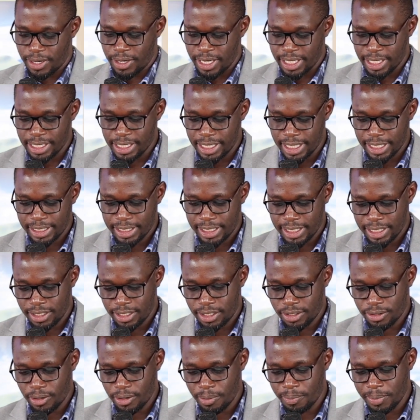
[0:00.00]
neglected
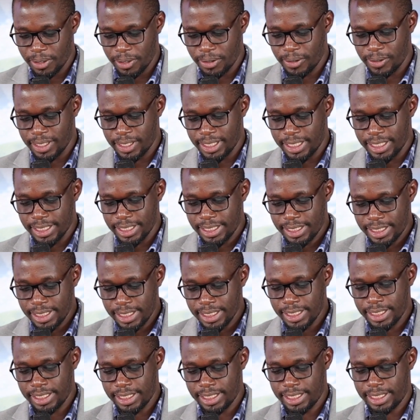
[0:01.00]
tropical
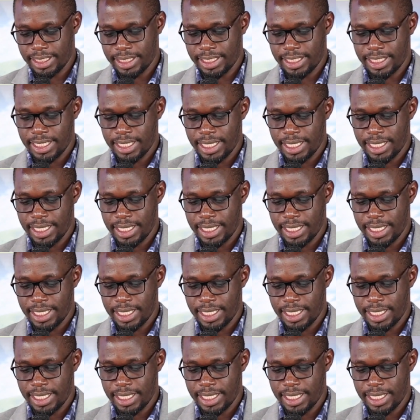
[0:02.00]
disease,